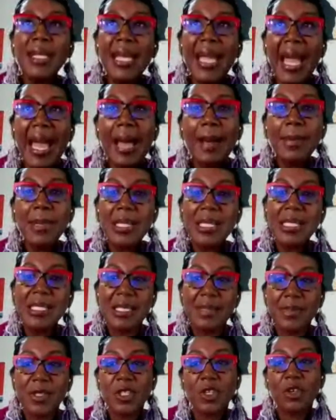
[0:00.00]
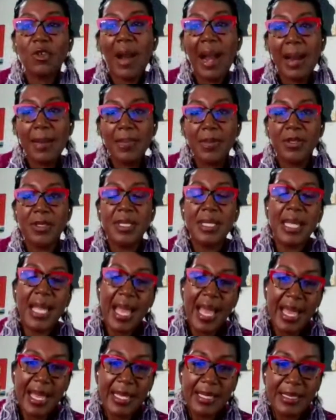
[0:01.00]
how many subscribers he
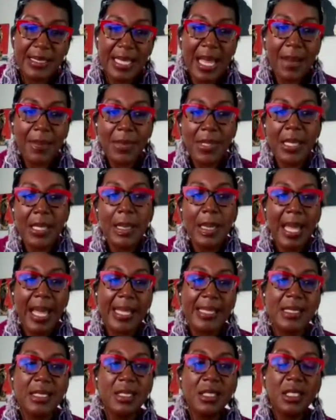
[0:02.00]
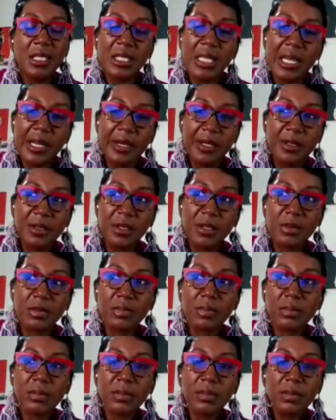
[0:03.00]
has, how many likes and shares,
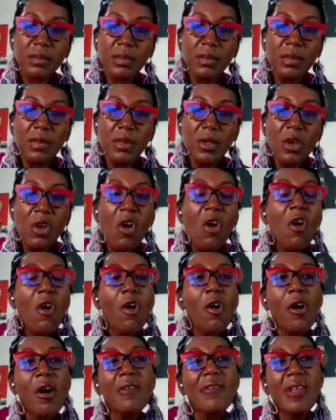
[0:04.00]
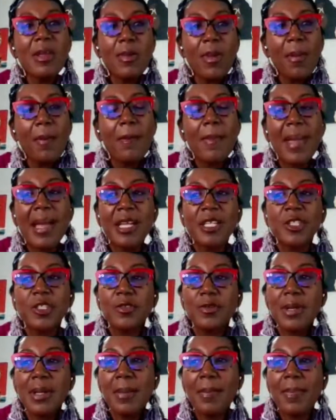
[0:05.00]
or if he would
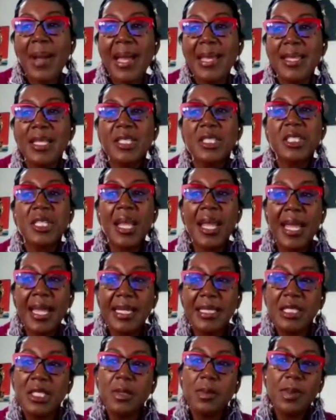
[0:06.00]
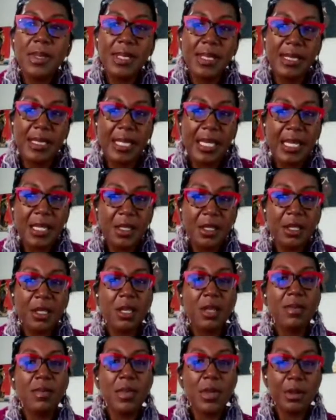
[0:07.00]
measure it by the change he would see in the
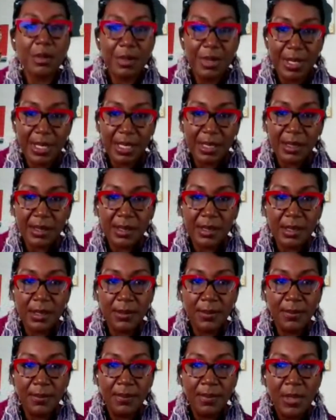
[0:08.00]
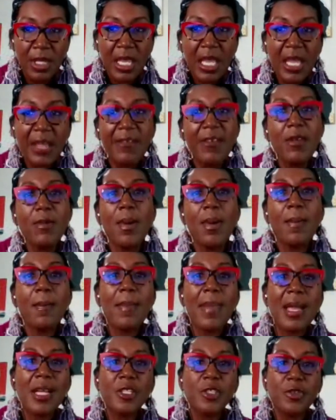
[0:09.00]
communities, if he would
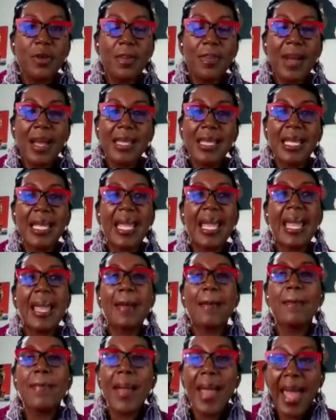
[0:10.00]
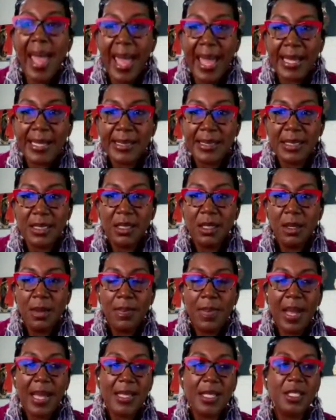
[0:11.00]
measure it by the impact,
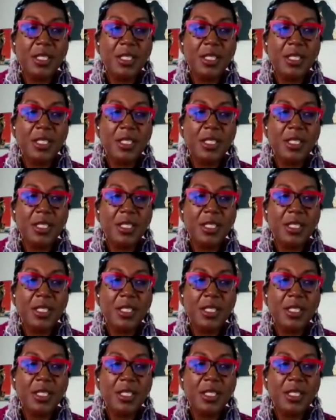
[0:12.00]
by